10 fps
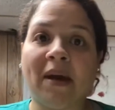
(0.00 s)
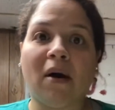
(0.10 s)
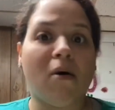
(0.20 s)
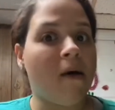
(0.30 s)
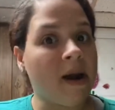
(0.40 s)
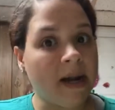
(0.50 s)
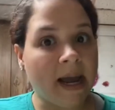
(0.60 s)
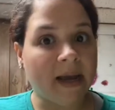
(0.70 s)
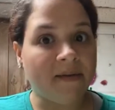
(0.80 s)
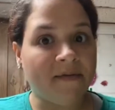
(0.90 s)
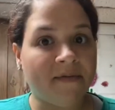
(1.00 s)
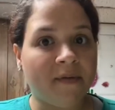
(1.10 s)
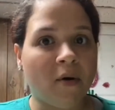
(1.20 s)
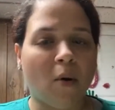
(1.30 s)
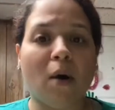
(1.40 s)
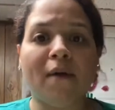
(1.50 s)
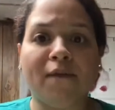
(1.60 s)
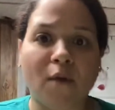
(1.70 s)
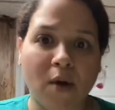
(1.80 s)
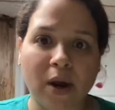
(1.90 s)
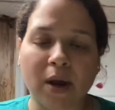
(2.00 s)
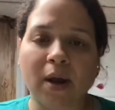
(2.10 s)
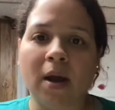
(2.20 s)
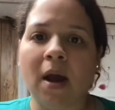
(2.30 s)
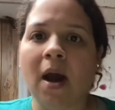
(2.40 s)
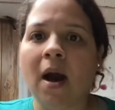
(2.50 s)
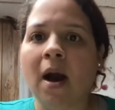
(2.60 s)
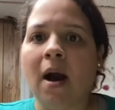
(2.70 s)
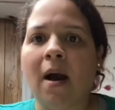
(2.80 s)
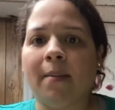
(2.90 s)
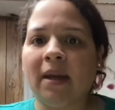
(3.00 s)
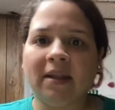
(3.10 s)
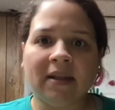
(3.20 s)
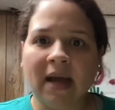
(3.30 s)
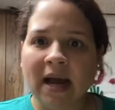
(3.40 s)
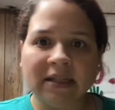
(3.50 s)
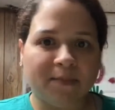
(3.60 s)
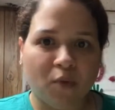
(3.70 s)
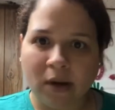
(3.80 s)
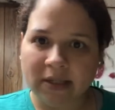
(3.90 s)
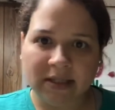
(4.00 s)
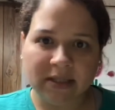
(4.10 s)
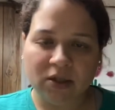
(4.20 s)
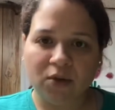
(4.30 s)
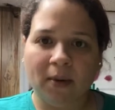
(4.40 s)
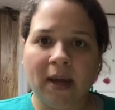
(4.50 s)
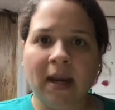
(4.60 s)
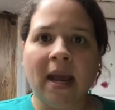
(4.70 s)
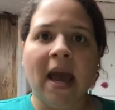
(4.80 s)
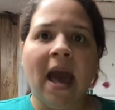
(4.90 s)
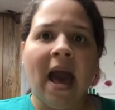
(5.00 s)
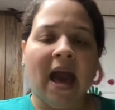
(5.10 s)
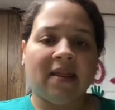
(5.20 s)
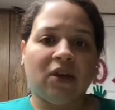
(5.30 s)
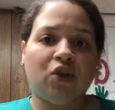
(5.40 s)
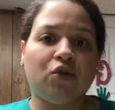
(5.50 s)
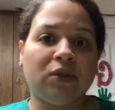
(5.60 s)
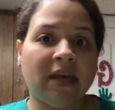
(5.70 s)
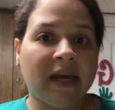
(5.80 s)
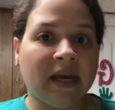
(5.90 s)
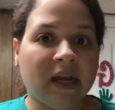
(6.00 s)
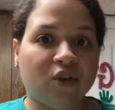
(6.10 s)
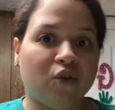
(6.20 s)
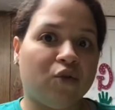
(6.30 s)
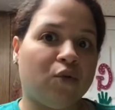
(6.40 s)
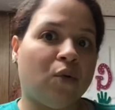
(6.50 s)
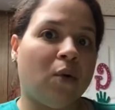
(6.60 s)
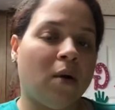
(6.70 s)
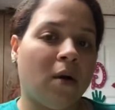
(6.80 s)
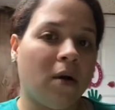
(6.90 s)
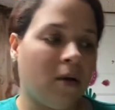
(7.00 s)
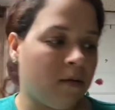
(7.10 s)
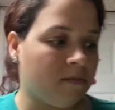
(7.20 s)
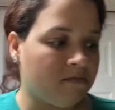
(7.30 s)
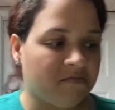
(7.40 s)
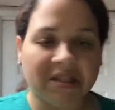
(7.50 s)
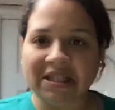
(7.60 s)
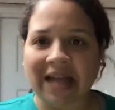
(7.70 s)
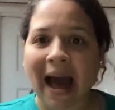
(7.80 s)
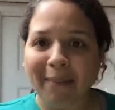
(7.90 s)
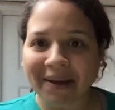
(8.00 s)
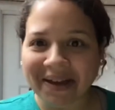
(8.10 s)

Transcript: or a knife or fork, anything that has points to it, and then you take it and you stab it.